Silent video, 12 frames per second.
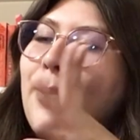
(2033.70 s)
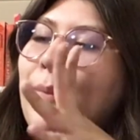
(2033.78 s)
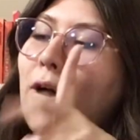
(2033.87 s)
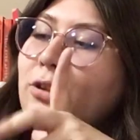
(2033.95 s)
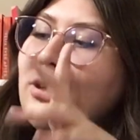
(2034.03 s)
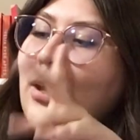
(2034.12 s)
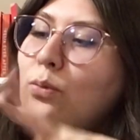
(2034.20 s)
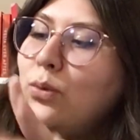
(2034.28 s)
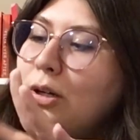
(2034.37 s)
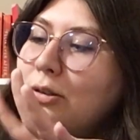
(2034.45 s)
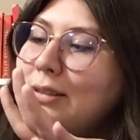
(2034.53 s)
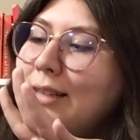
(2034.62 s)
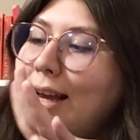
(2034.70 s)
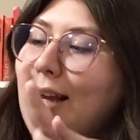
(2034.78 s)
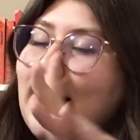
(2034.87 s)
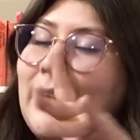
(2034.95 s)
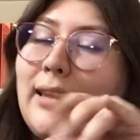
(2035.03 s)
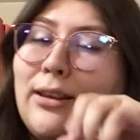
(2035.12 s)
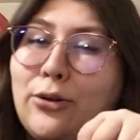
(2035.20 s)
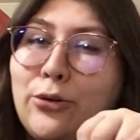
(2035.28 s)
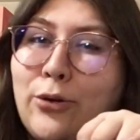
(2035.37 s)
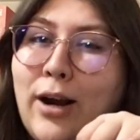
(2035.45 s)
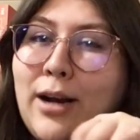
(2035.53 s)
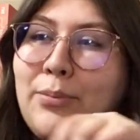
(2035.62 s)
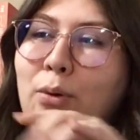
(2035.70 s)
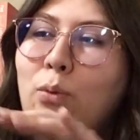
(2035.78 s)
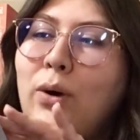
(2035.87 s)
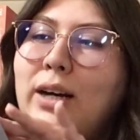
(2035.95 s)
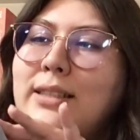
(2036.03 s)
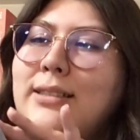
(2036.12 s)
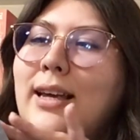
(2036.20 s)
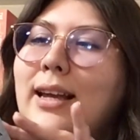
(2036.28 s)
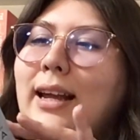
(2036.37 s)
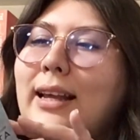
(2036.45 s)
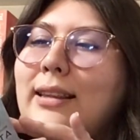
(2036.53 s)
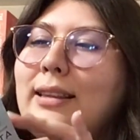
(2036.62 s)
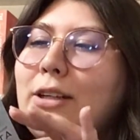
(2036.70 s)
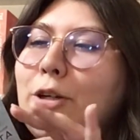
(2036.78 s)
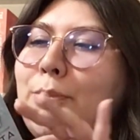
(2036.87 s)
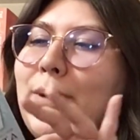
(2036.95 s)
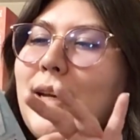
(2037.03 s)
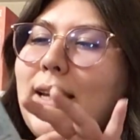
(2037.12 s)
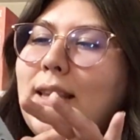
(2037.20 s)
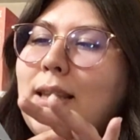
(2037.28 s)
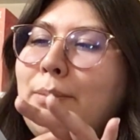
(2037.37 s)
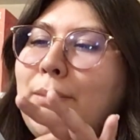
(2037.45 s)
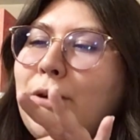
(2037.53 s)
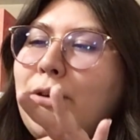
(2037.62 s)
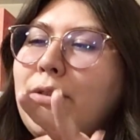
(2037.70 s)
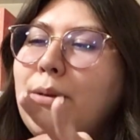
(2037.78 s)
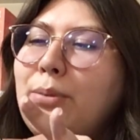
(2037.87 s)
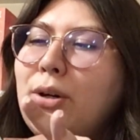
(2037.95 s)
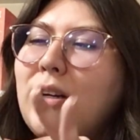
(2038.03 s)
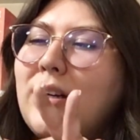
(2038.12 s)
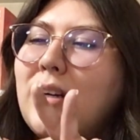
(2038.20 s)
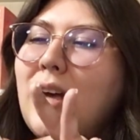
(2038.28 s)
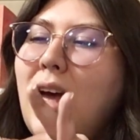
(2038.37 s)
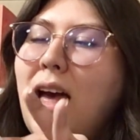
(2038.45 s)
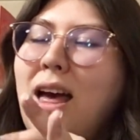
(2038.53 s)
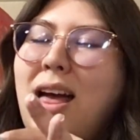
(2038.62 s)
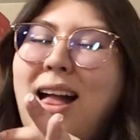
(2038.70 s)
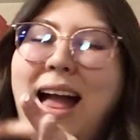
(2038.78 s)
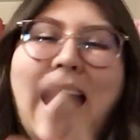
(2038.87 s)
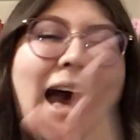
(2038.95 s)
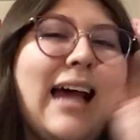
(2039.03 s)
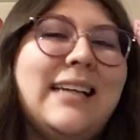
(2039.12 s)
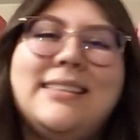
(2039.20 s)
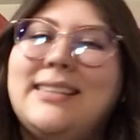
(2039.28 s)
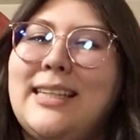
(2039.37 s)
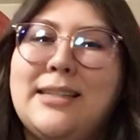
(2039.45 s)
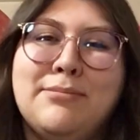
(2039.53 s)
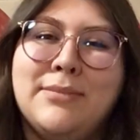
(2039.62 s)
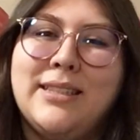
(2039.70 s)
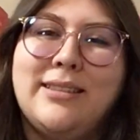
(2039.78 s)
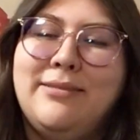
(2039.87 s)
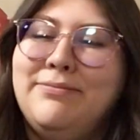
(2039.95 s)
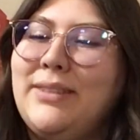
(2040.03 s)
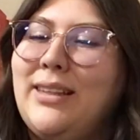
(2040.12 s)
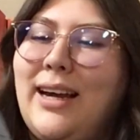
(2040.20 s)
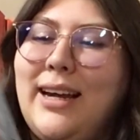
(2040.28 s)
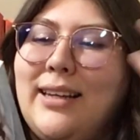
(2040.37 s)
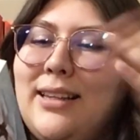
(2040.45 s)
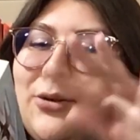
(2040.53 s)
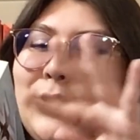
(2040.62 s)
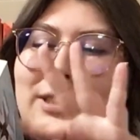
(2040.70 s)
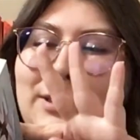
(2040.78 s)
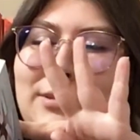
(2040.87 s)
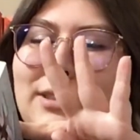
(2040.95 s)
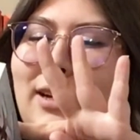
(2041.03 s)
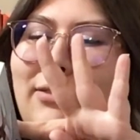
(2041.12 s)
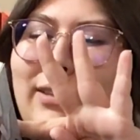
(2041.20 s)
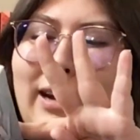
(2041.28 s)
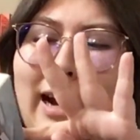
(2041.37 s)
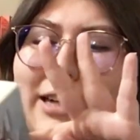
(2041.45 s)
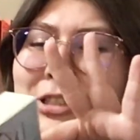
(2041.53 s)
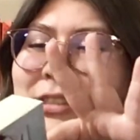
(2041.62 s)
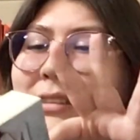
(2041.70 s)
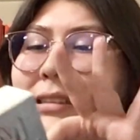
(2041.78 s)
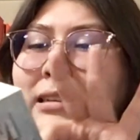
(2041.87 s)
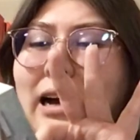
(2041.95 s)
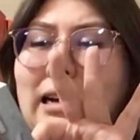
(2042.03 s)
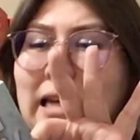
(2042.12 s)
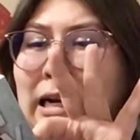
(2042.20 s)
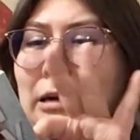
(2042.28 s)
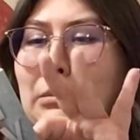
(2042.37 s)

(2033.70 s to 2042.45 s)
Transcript: Also, I will say a little gripe was that a little bit in the middle of the book, I skimmed. Like, there was some stuff that I just did not care